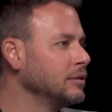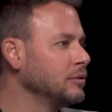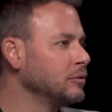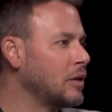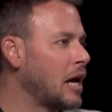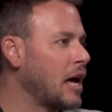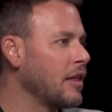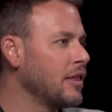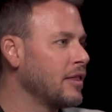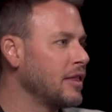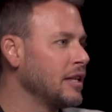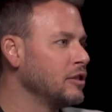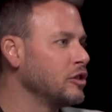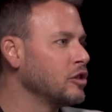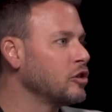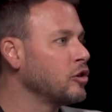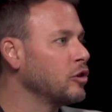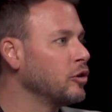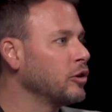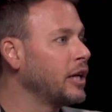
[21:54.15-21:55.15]
rather than
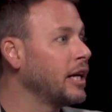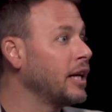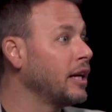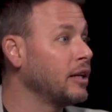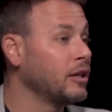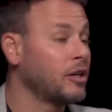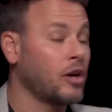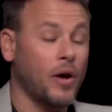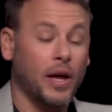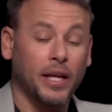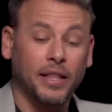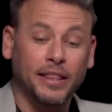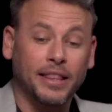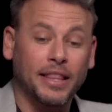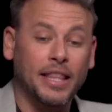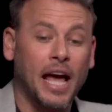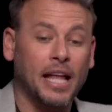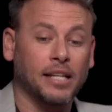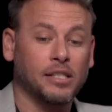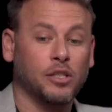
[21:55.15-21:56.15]
just looking at it going,
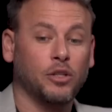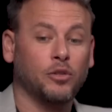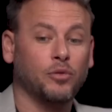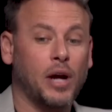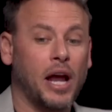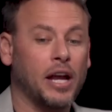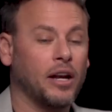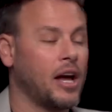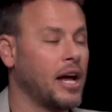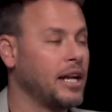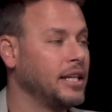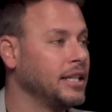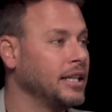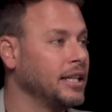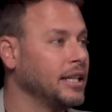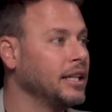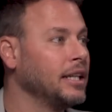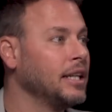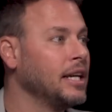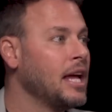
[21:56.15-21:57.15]
that's a great
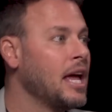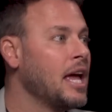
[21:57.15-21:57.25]
idea.